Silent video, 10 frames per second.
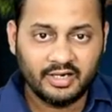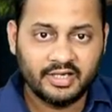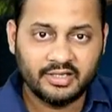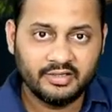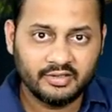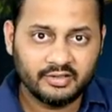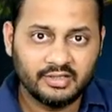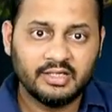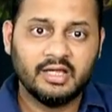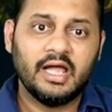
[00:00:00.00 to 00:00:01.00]
here
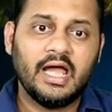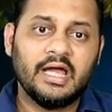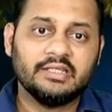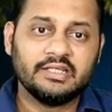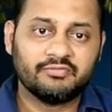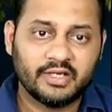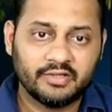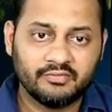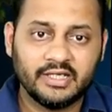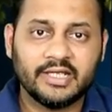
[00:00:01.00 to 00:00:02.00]
and the
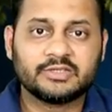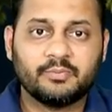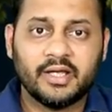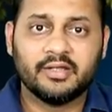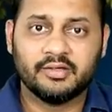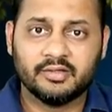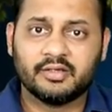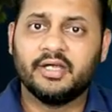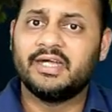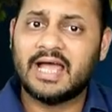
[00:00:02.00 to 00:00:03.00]
FRA will expire
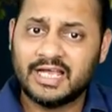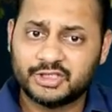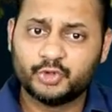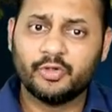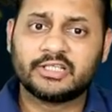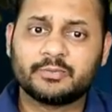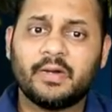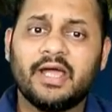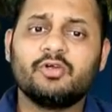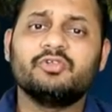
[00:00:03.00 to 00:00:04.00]
here. It has to
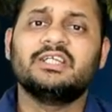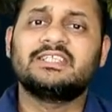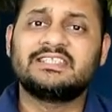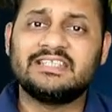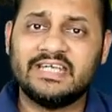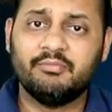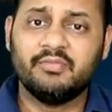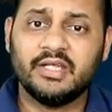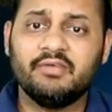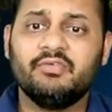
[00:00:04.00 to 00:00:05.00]
expire on the
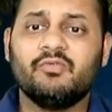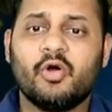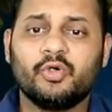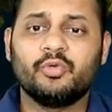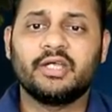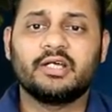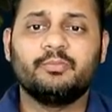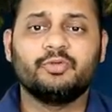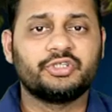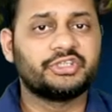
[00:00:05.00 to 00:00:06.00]
same day we want to take a
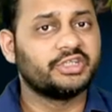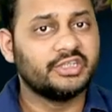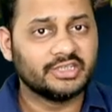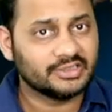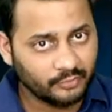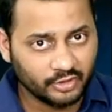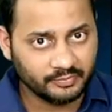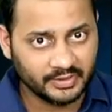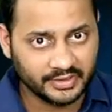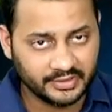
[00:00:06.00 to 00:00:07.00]
position in the
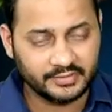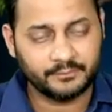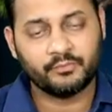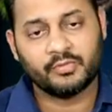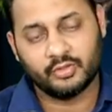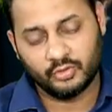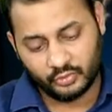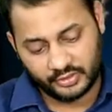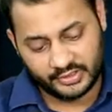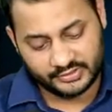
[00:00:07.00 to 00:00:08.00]
spot market.
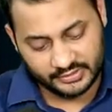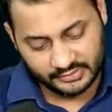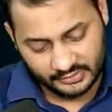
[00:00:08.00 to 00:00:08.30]
Okay, sir.